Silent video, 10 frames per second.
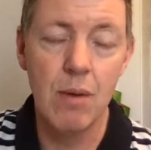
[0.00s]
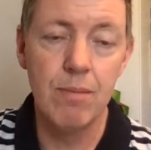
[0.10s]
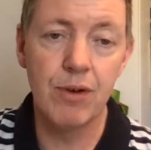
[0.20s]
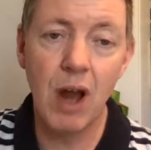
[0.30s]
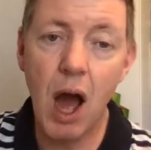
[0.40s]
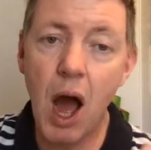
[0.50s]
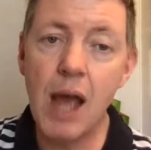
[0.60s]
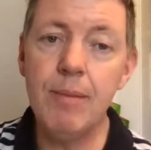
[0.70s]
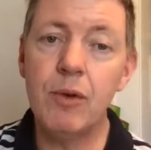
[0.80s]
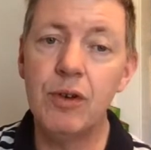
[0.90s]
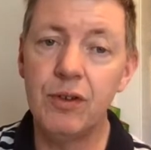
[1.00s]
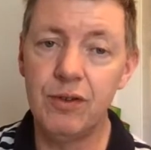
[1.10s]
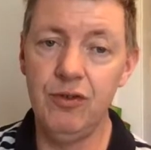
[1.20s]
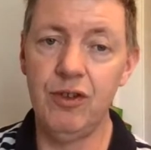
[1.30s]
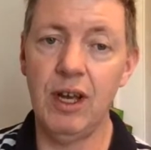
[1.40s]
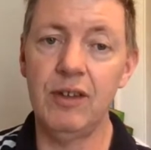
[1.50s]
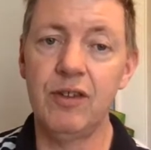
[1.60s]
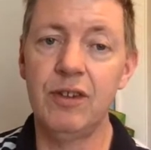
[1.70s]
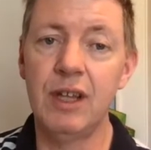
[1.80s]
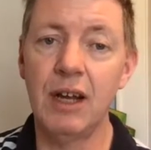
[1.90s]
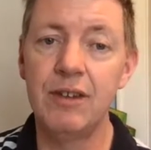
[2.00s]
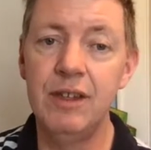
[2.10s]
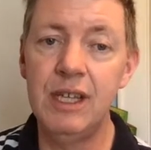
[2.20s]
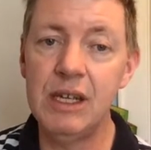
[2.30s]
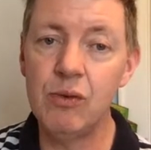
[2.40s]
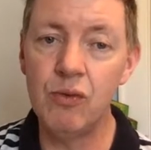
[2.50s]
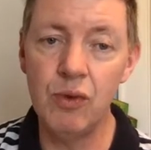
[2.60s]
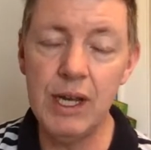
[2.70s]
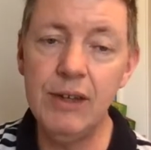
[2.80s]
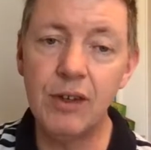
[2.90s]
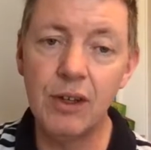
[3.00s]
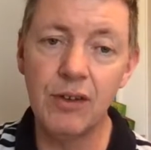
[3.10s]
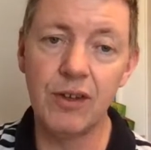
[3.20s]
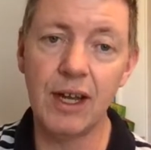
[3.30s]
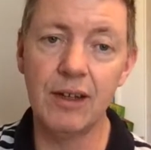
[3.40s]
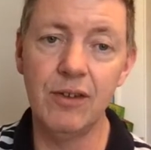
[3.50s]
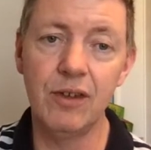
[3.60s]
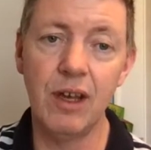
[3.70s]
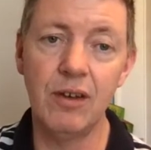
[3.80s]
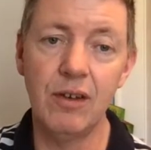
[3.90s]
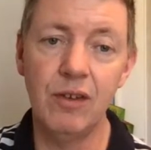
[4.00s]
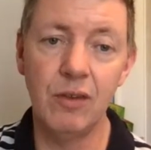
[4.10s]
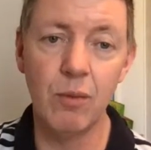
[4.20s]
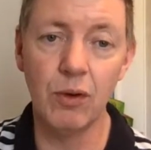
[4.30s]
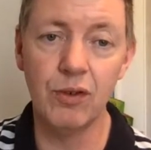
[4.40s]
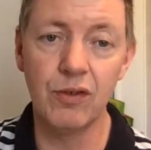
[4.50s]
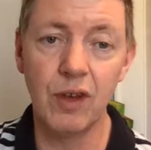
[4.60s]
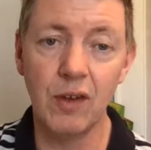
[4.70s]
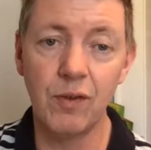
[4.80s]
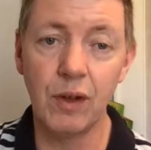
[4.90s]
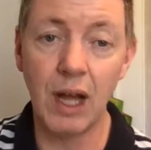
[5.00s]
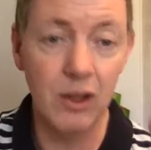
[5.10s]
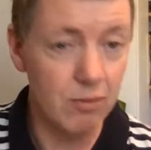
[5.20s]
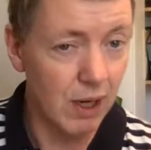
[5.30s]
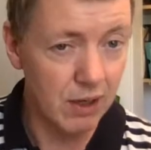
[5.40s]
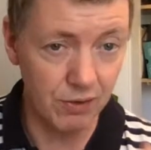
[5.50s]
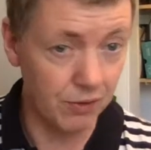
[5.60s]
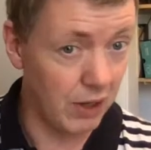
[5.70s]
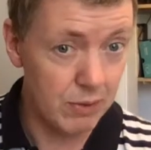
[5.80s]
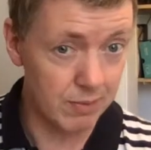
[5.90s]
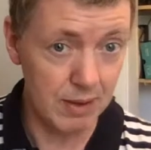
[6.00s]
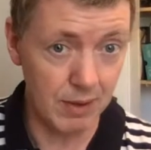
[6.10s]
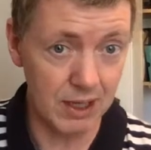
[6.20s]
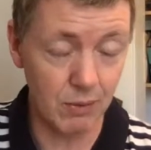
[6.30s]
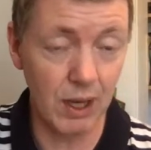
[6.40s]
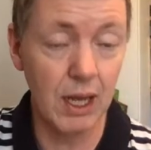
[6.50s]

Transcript: But I'm going to suggest that the reason the second sentence is more successful, and you might not agree with me, by the way,